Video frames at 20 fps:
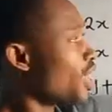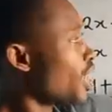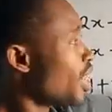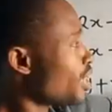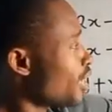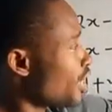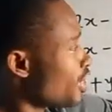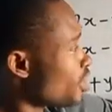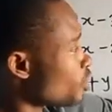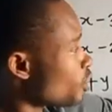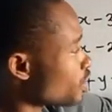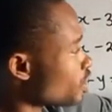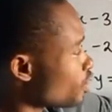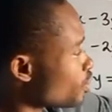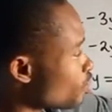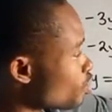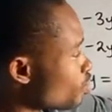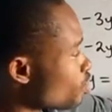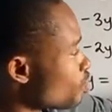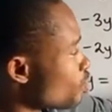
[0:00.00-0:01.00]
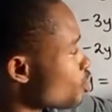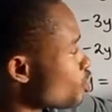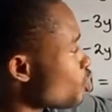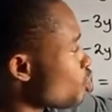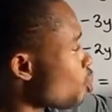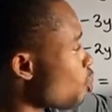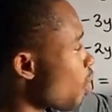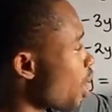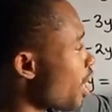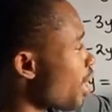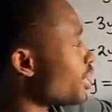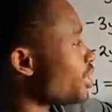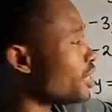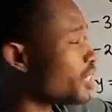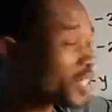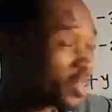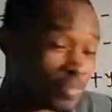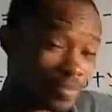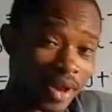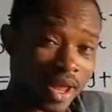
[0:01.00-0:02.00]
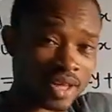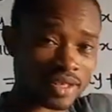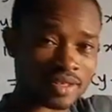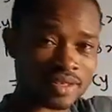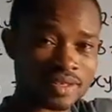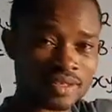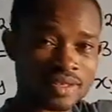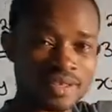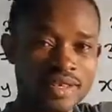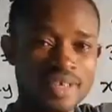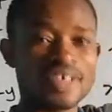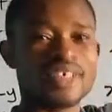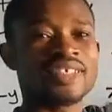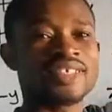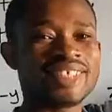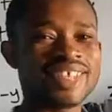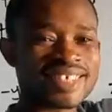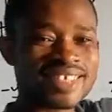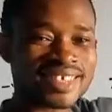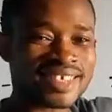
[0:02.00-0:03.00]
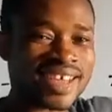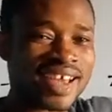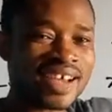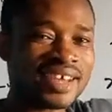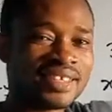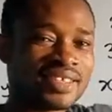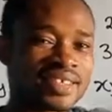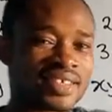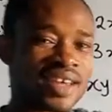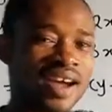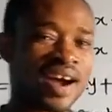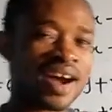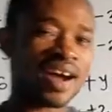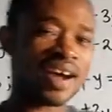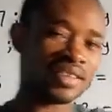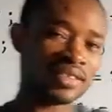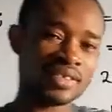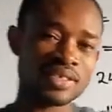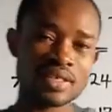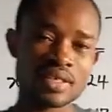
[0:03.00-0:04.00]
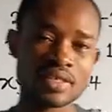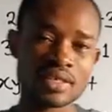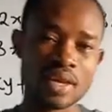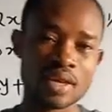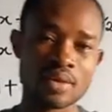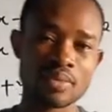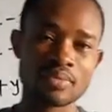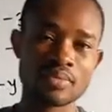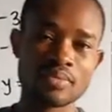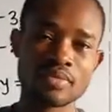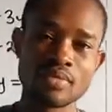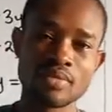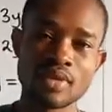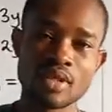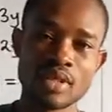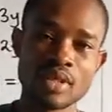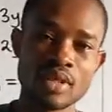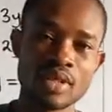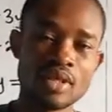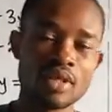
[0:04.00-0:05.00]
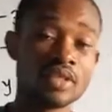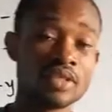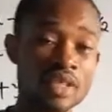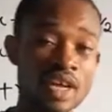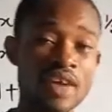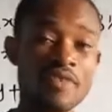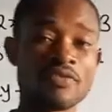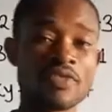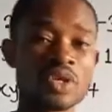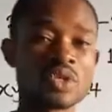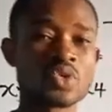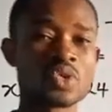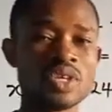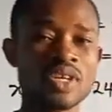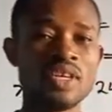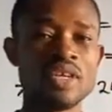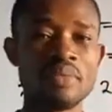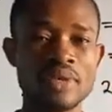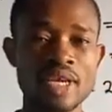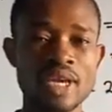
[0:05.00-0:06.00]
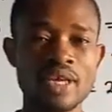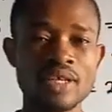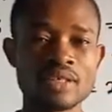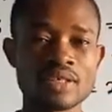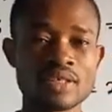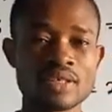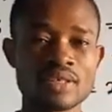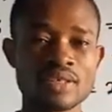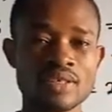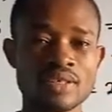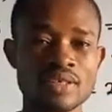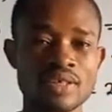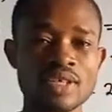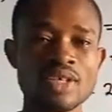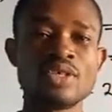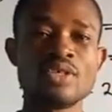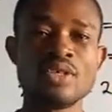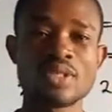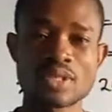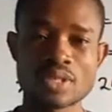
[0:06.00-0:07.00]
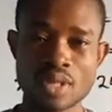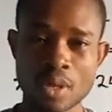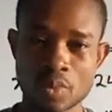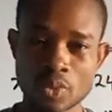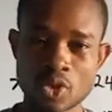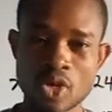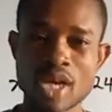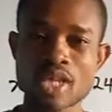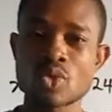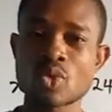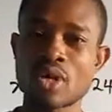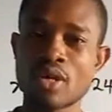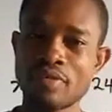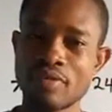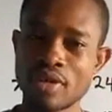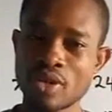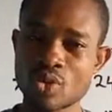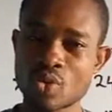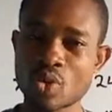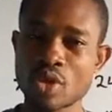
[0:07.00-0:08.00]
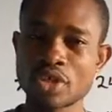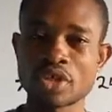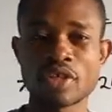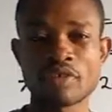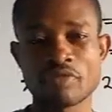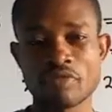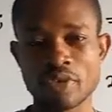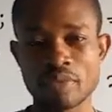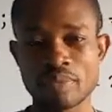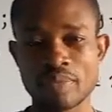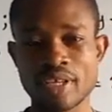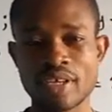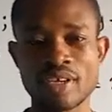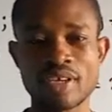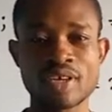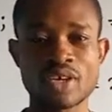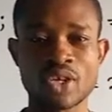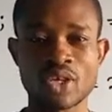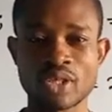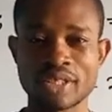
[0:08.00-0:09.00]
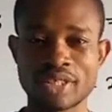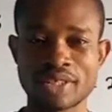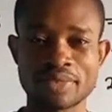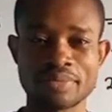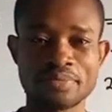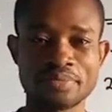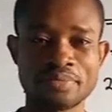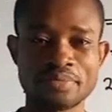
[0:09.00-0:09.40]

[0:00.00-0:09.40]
and then equation 2y is plus. The signs are the same. Therefore, to eliminate, you subtract one of the equations from the other.